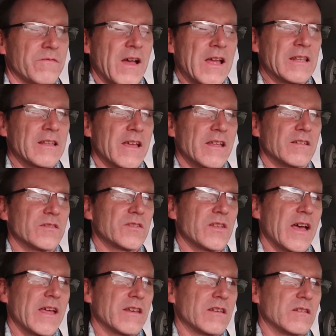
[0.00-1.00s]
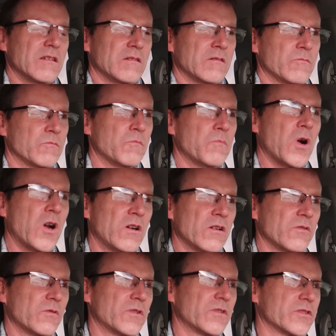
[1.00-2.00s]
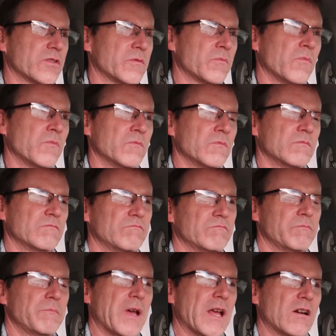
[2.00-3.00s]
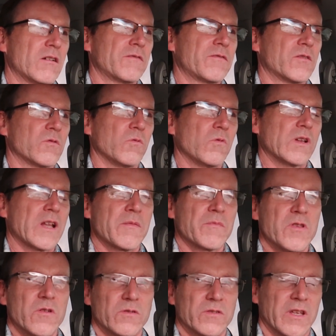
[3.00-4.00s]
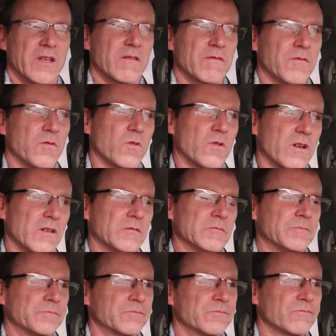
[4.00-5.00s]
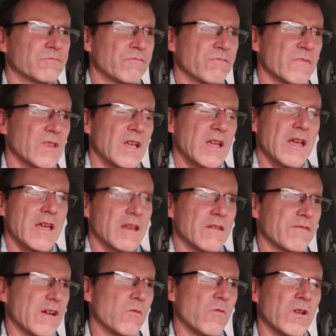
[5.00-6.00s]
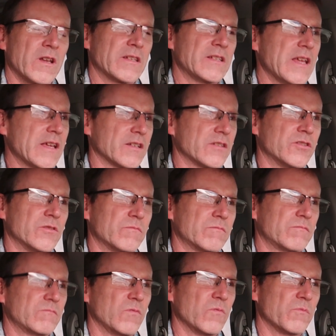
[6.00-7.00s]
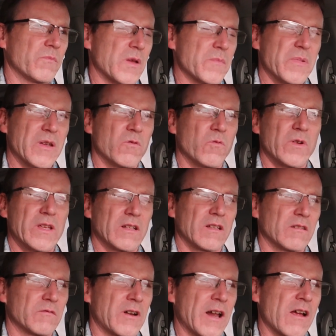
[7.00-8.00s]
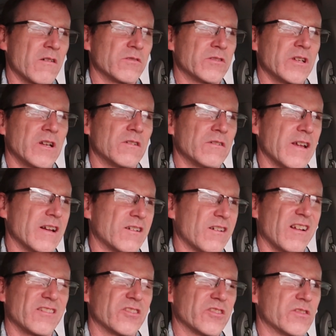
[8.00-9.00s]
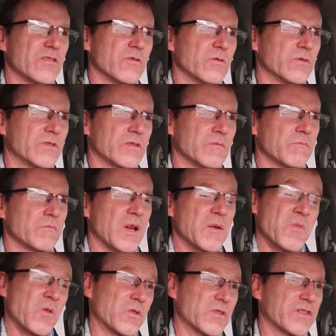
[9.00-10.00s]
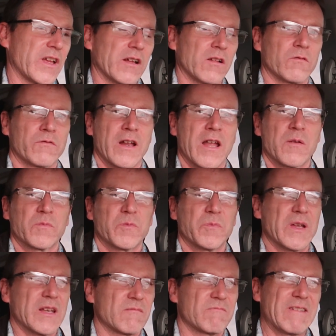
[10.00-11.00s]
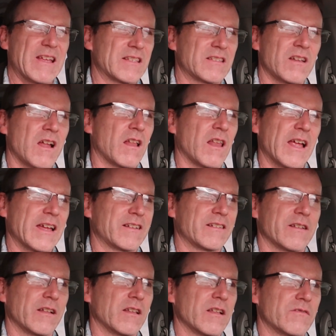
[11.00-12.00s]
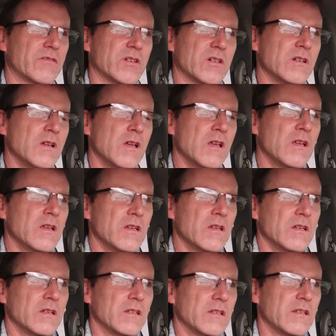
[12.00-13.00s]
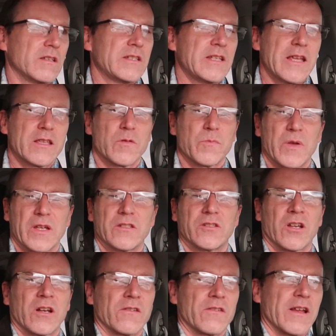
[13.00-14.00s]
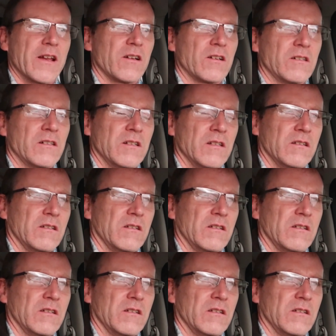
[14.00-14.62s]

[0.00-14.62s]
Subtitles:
Finally I decided barn doors are better for what I'm using it for, and if I want to take my big wheel around generator, I'll just use my motorcycle ramps, but it's not likely I'll ever take the big generator